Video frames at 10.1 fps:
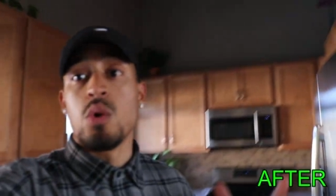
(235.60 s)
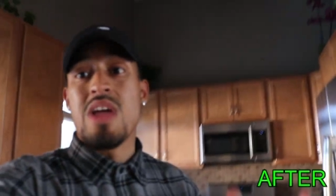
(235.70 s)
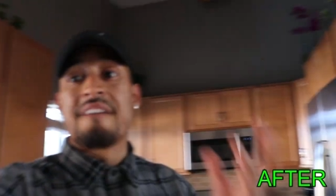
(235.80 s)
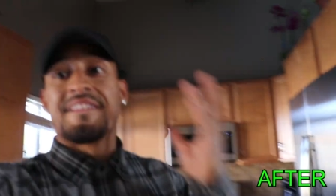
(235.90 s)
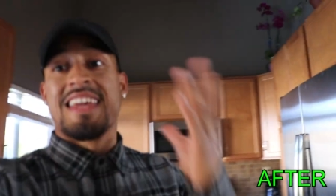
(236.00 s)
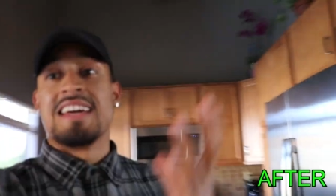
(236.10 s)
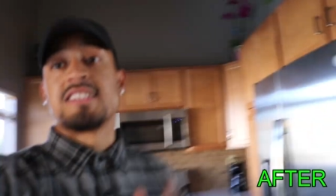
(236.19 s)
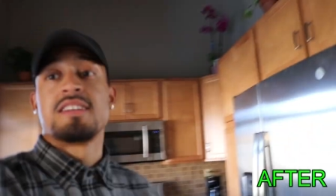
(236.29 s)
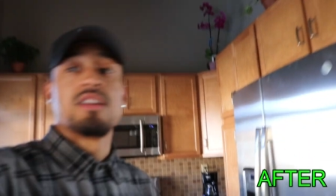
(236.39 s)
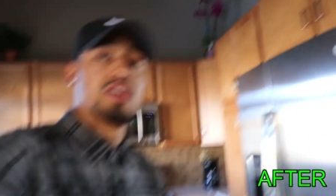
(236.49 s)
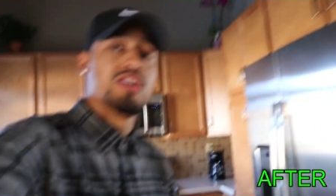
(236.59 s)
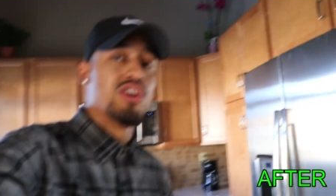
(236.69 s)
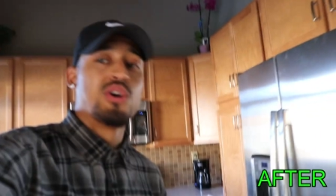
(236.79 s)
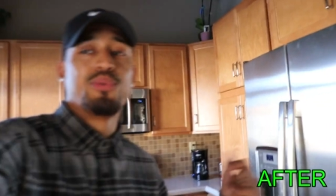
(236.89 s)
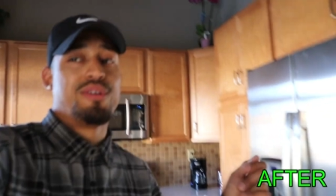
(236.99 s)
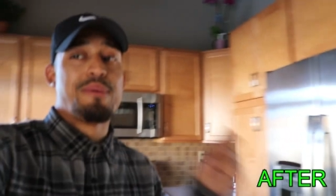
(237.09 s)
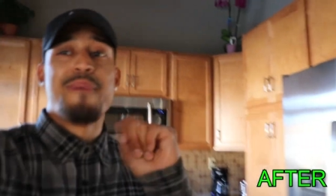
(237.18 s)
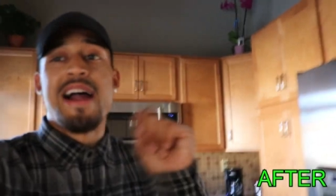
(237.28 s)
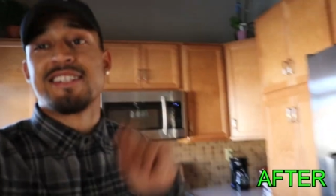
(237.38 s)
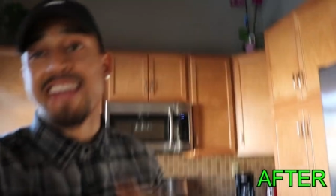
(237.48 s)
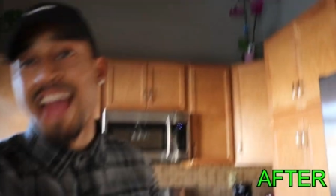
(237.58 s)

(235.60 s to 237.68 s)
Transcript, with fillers: we have the kitchen, you know, where the magic